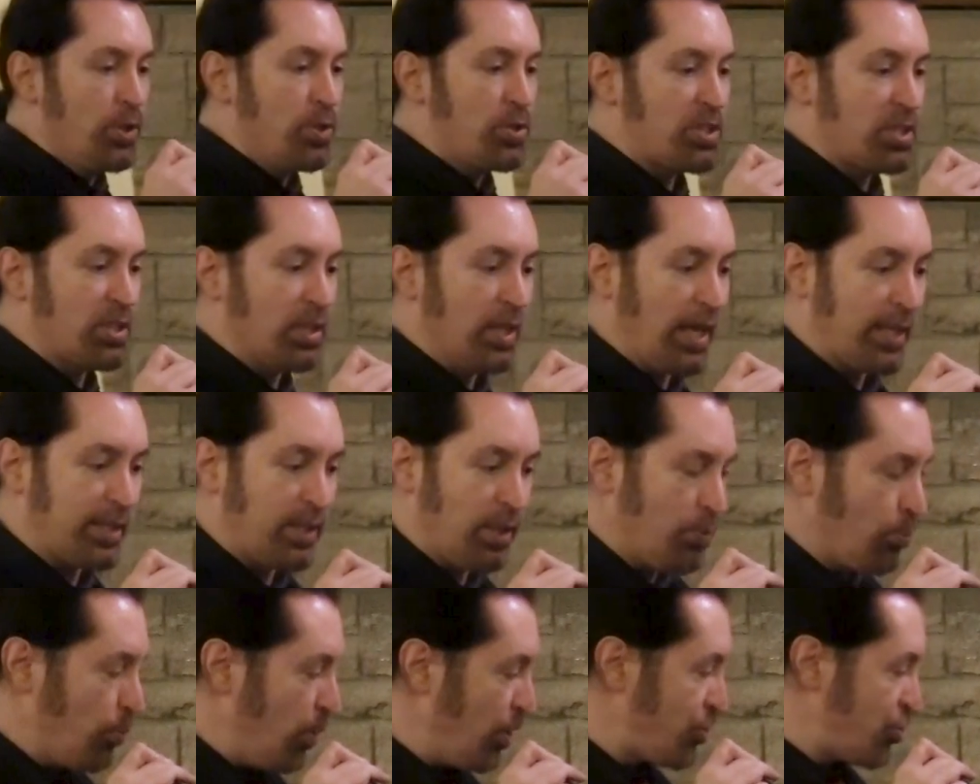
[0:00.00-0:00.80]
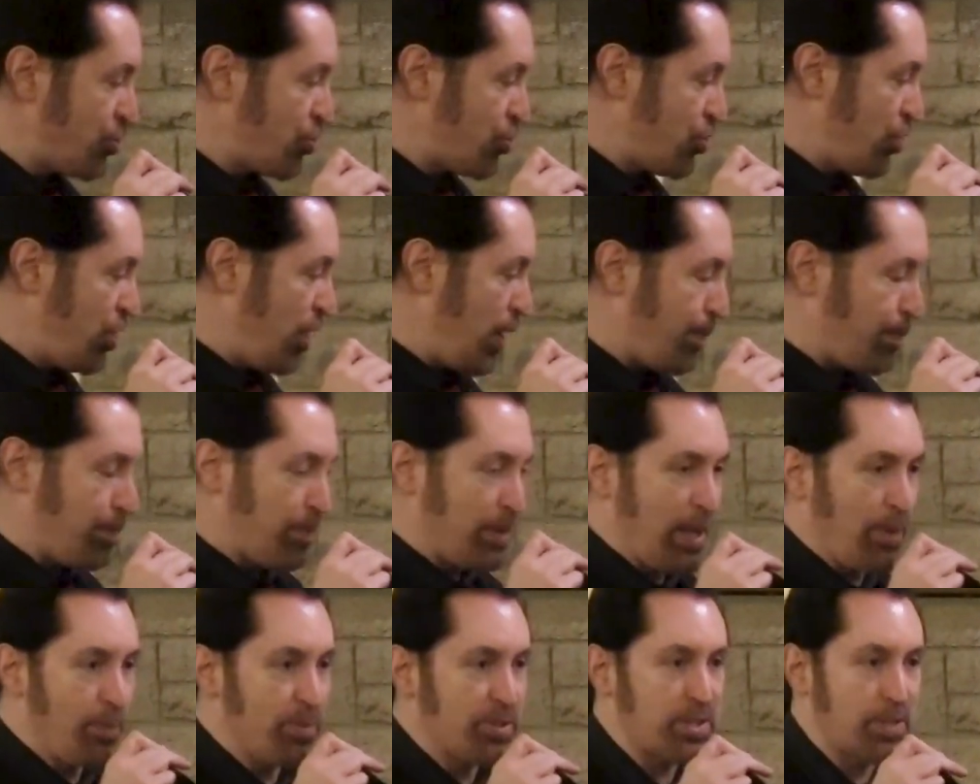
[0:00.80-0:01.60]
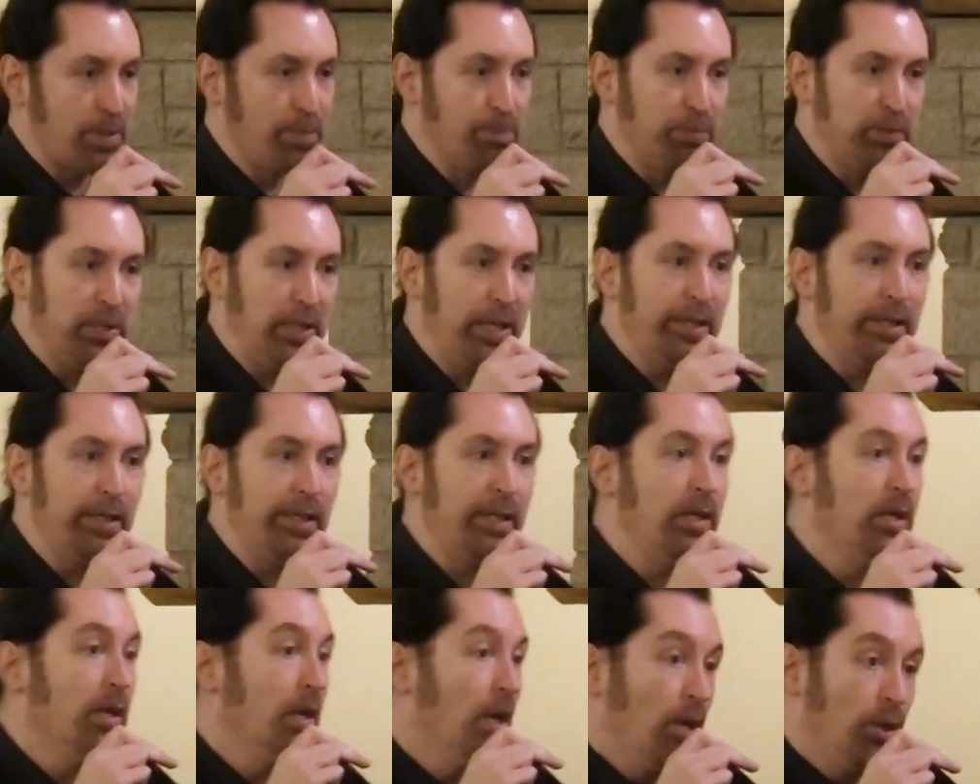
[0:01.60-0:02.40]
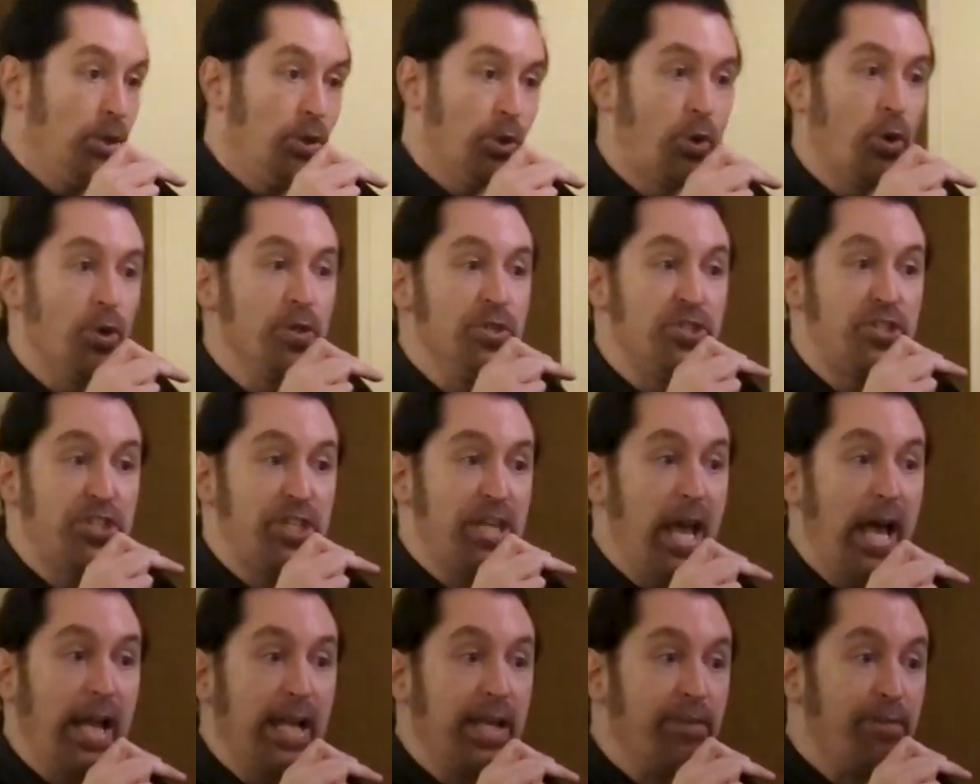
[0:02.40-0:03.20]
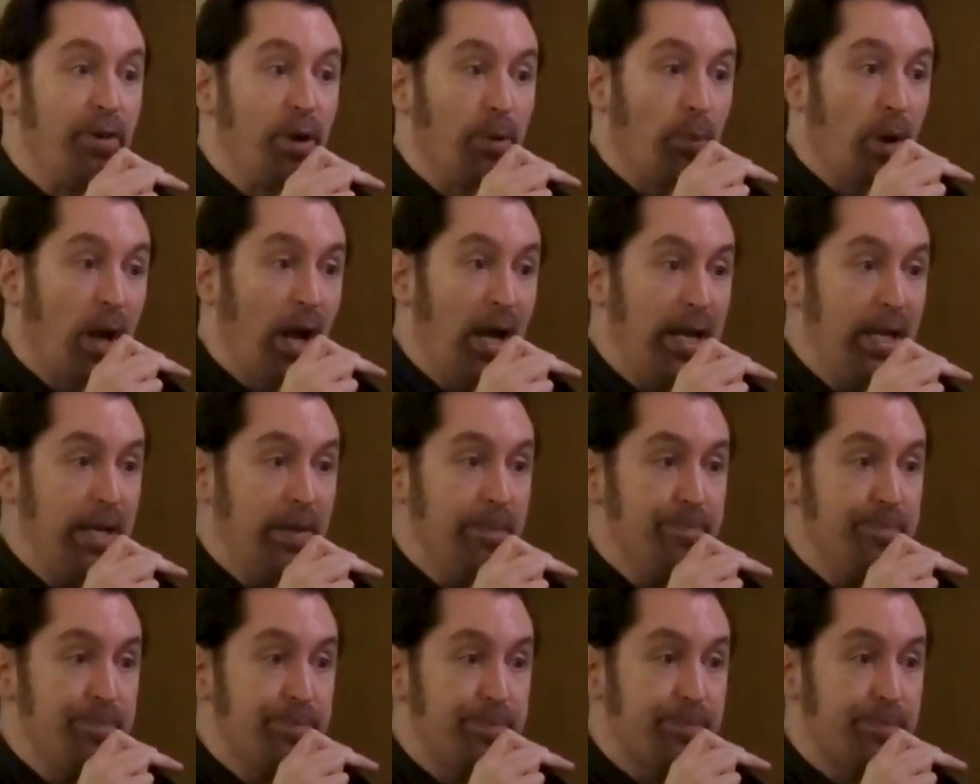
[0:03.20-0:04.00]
you selected which chip that was completely, you couldn't see any of it, right?